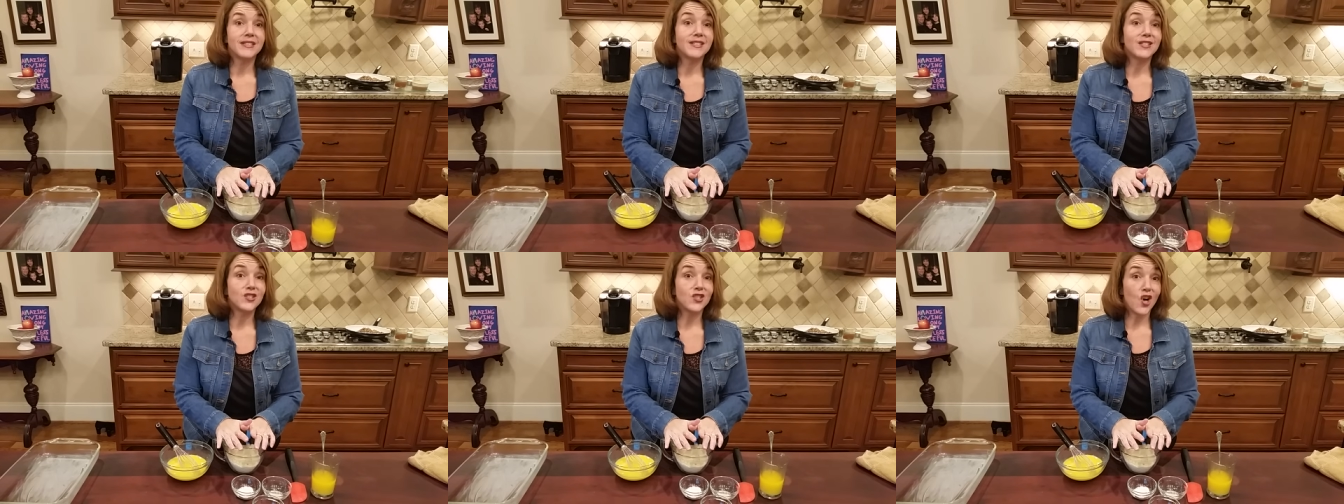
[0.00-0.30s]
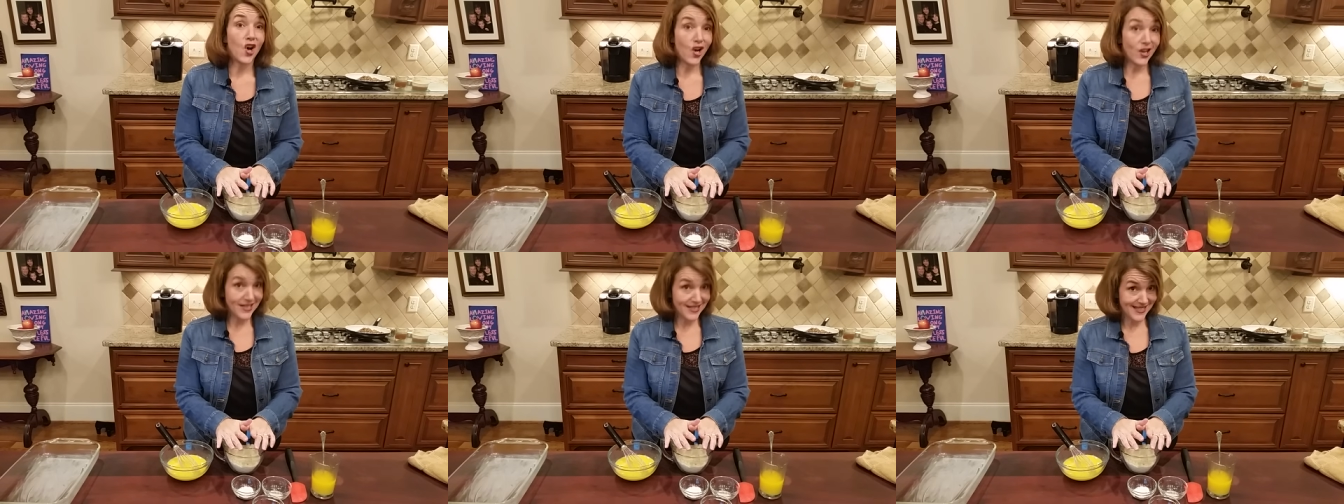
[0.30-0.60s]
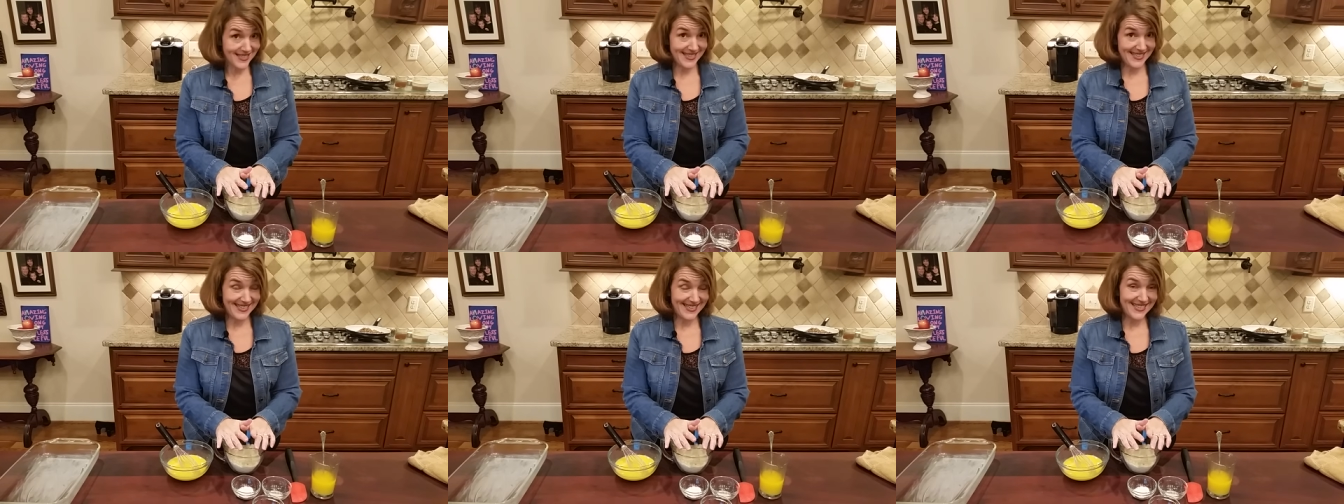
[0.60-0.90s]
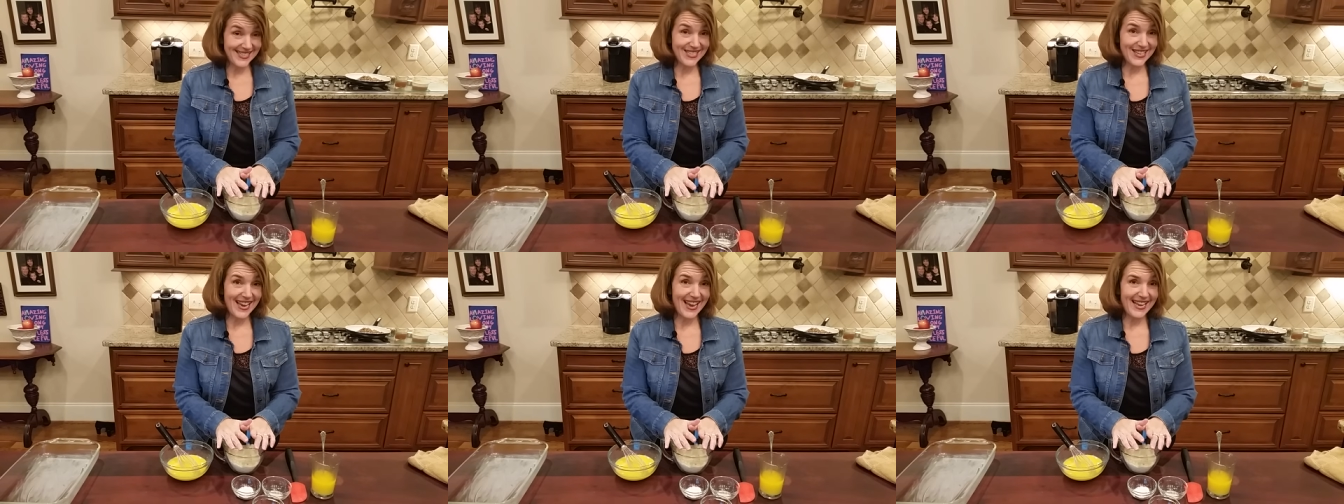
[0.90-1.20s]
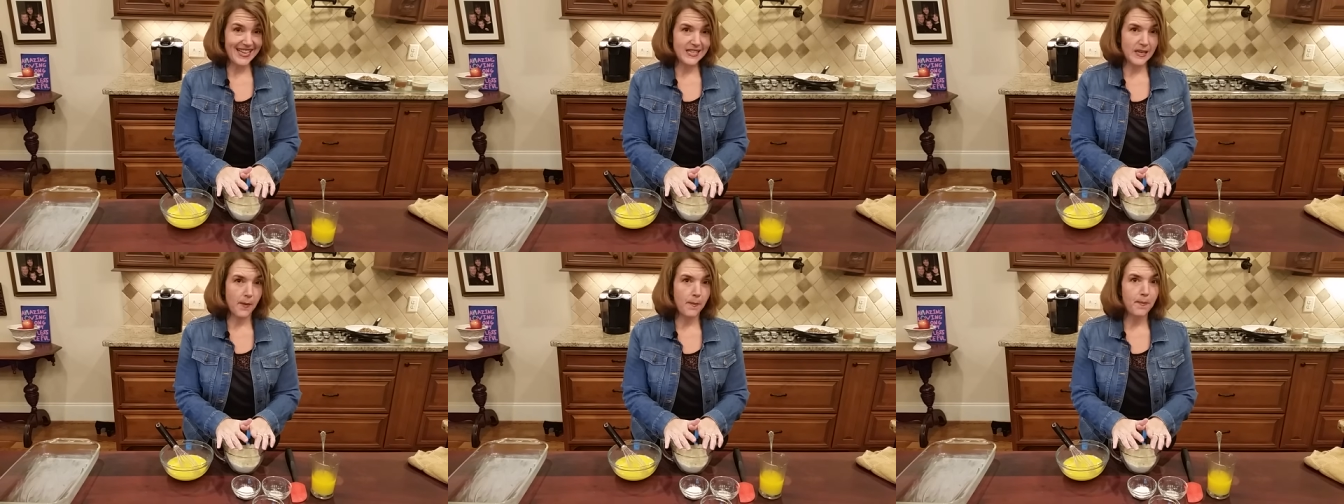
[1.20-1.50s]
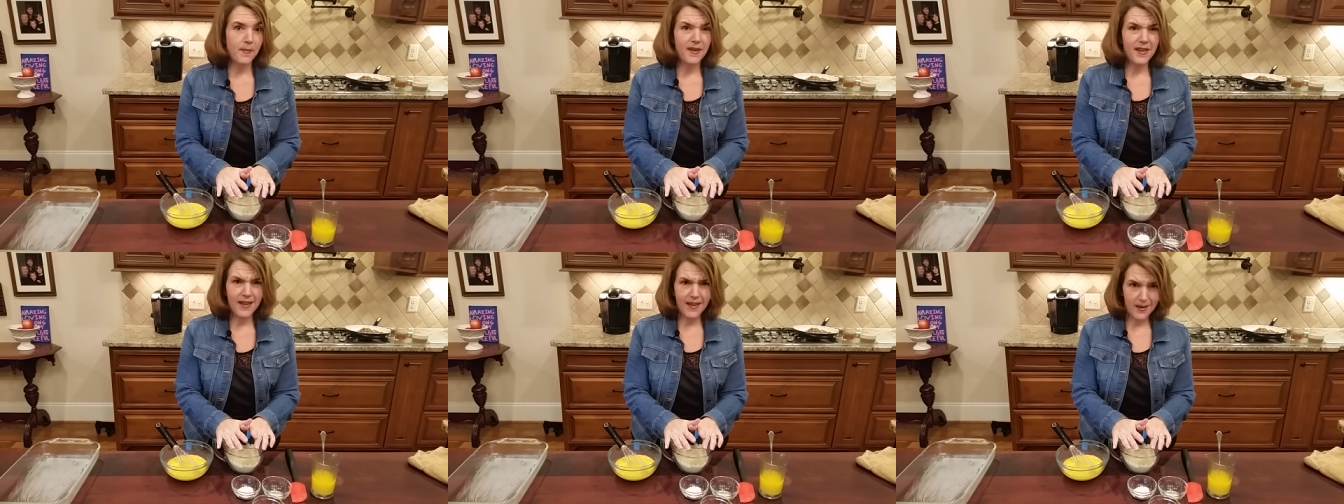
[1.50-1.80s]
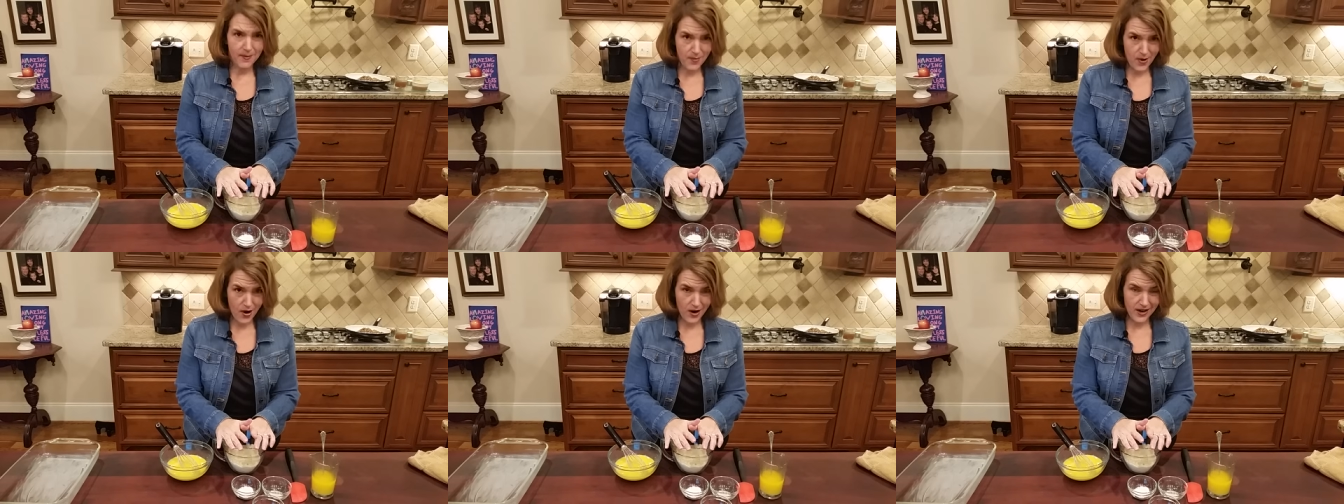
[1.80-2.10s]
sausage as a
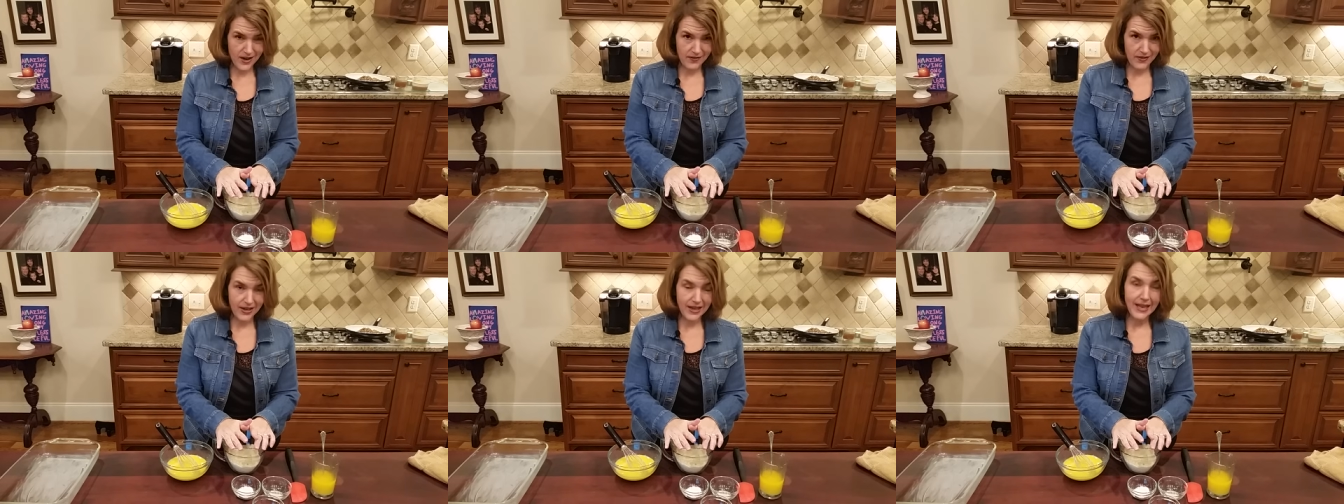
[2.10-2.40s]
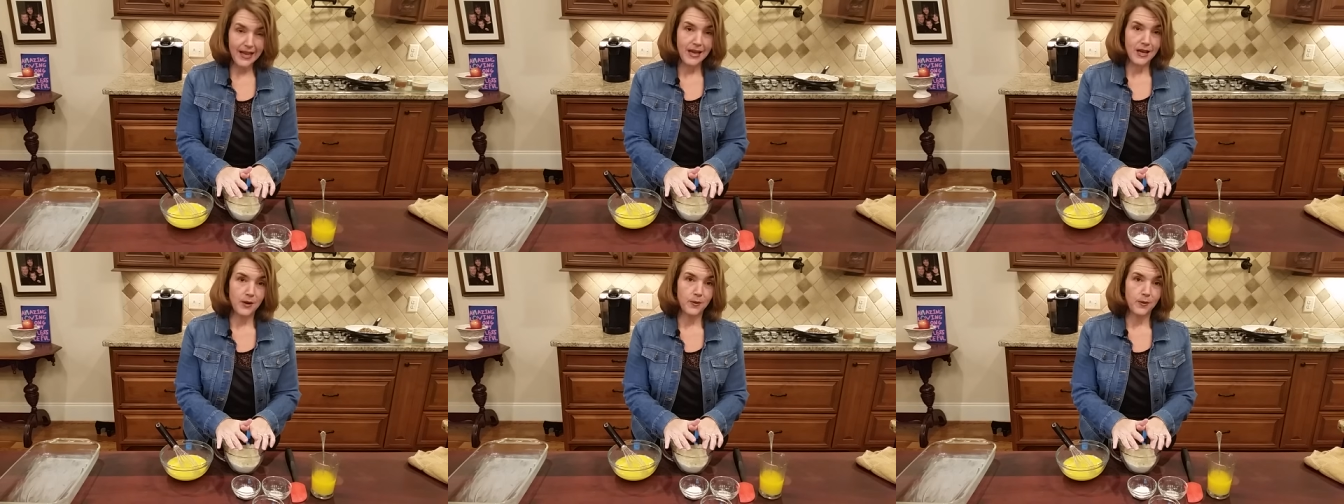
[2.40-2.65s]
big part of it